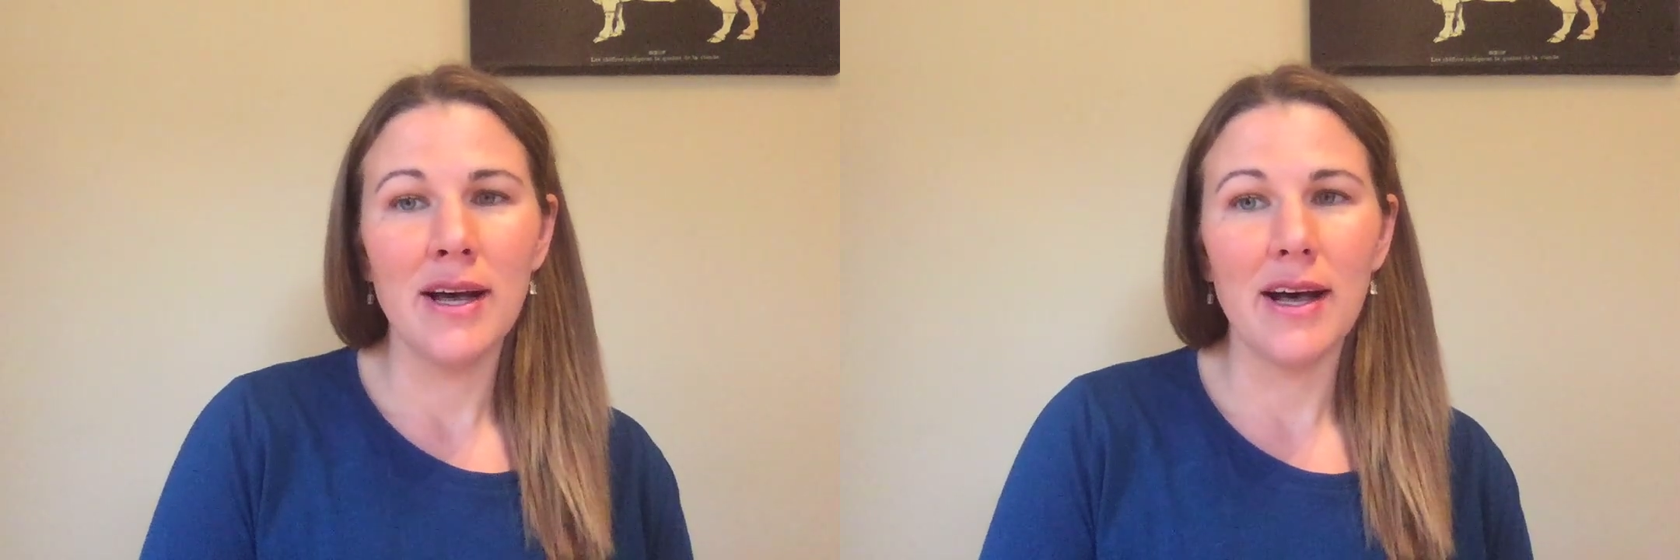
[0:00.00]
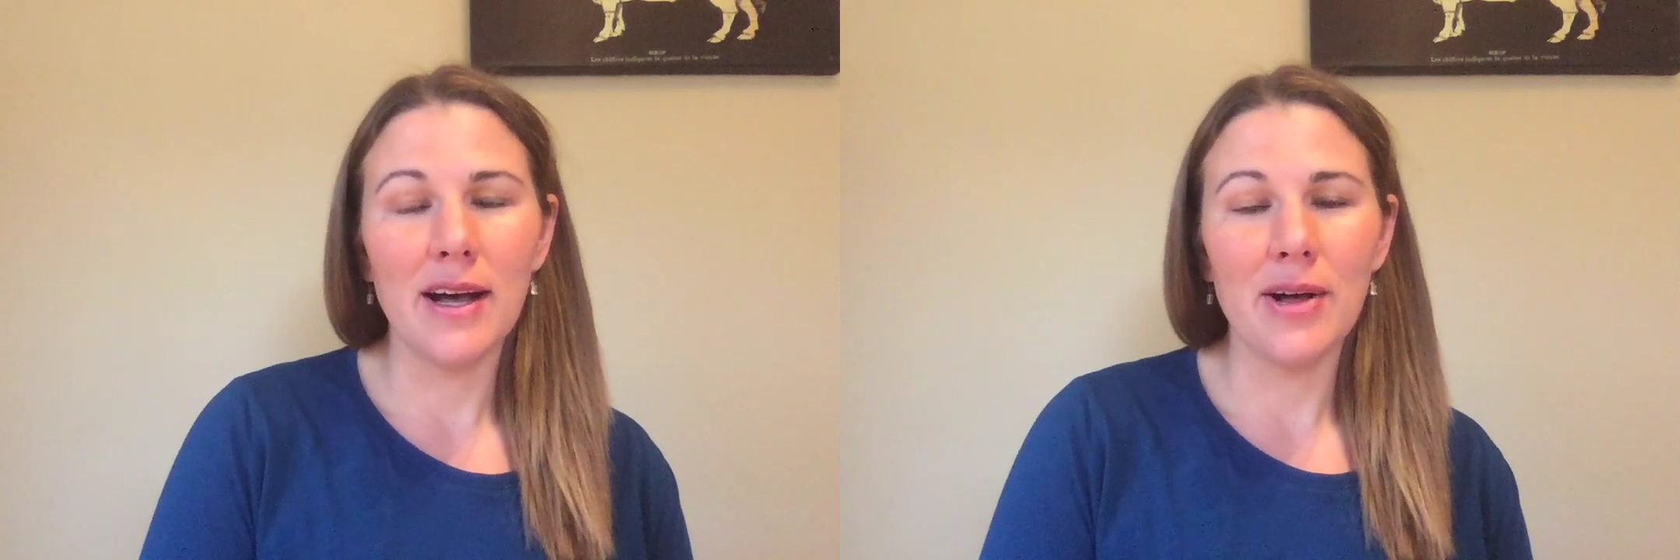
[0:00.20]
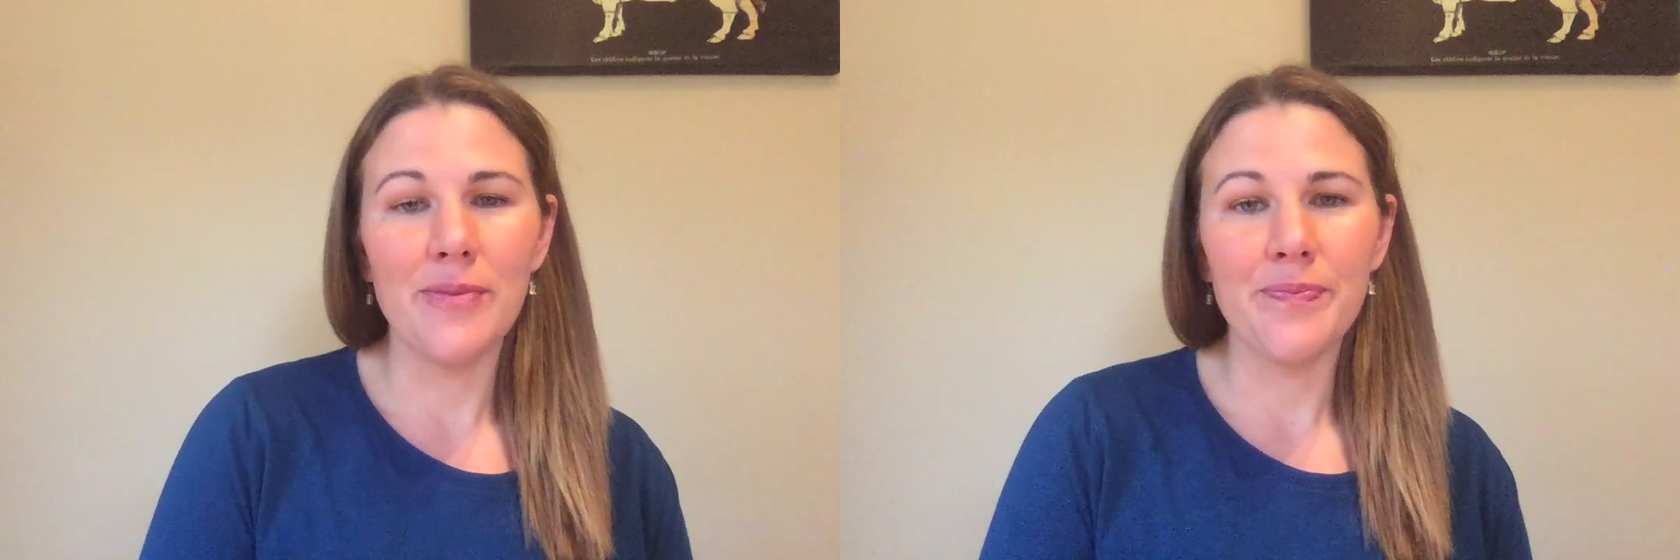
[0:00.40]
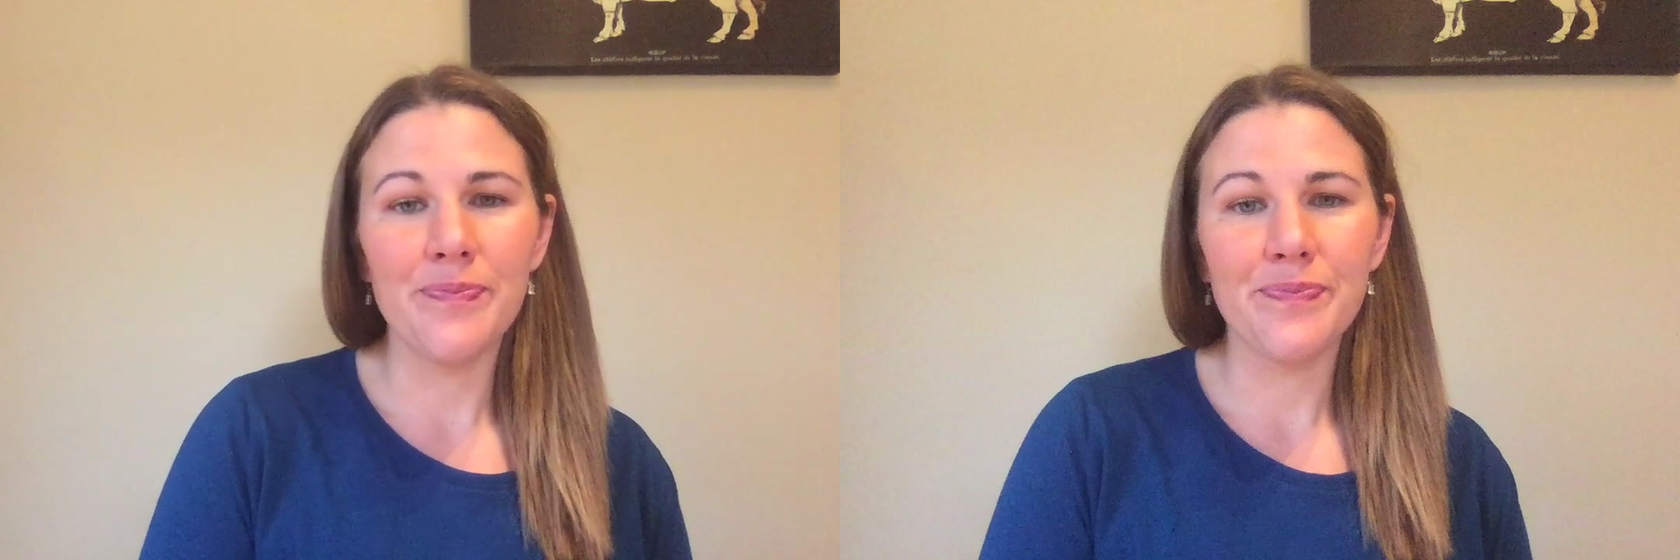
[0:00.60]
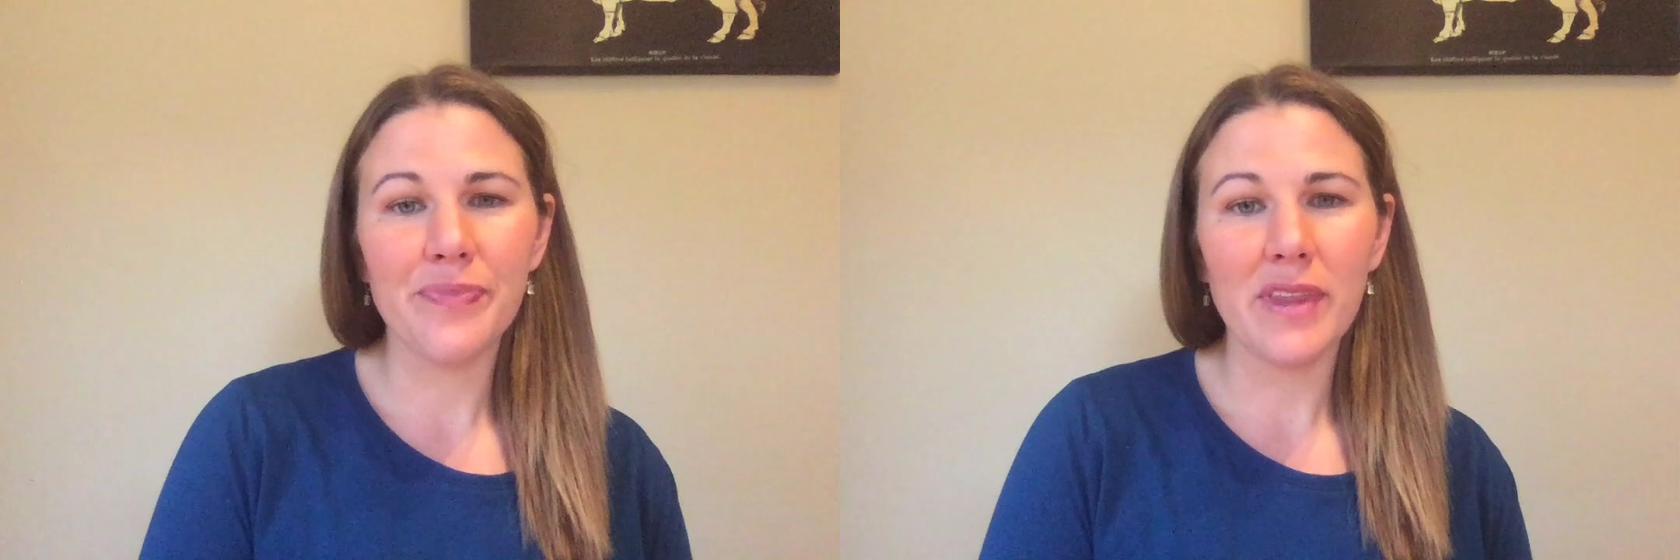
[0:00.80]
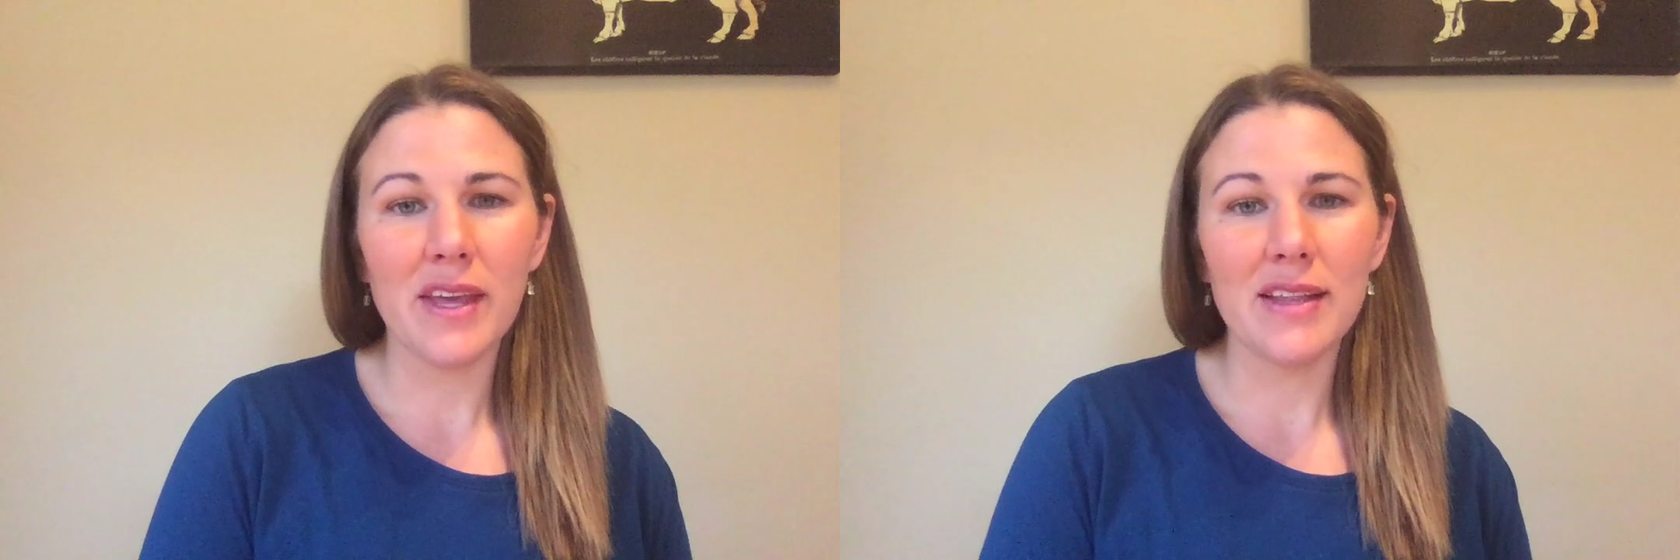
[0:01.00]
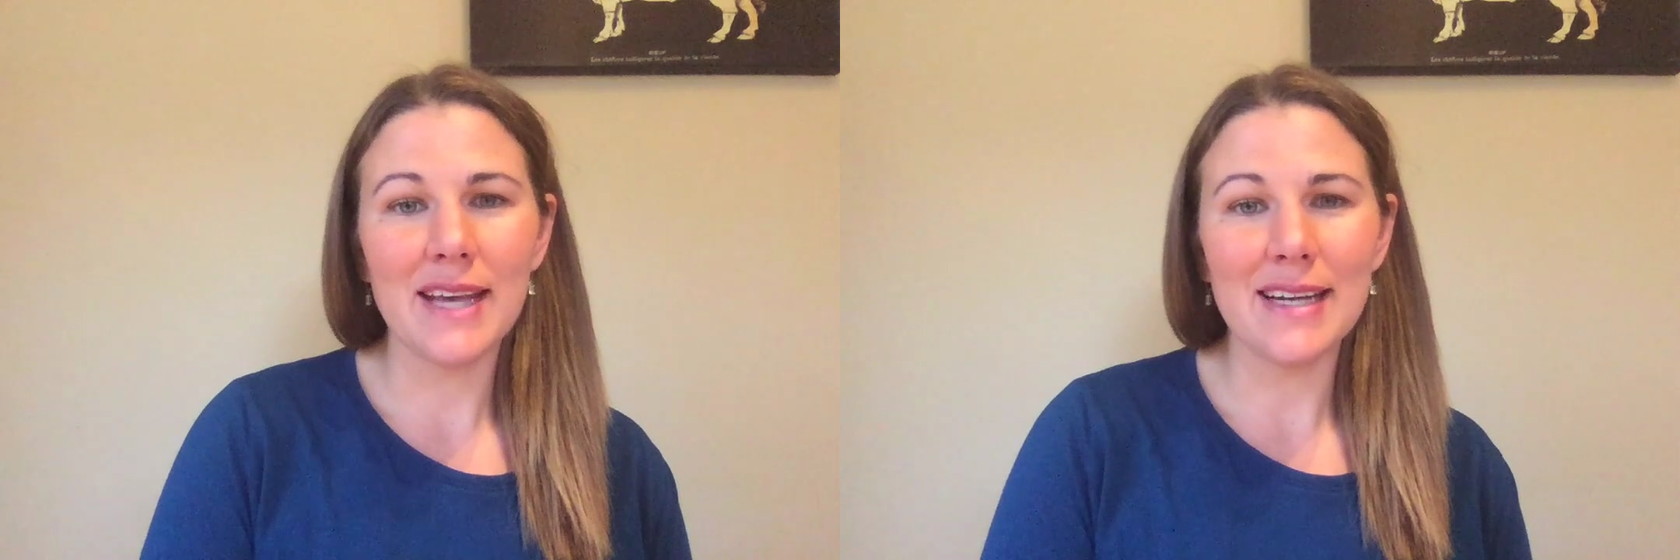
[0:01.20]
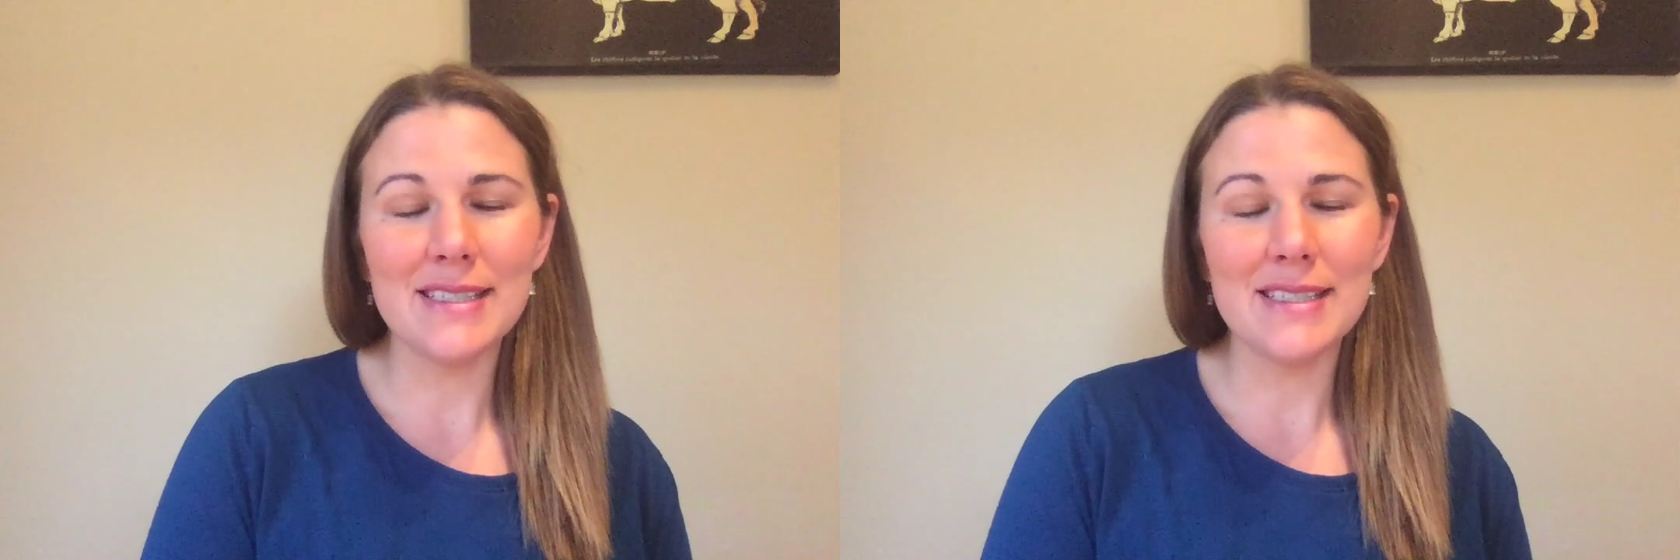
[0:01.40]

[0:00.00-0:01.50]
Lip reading: that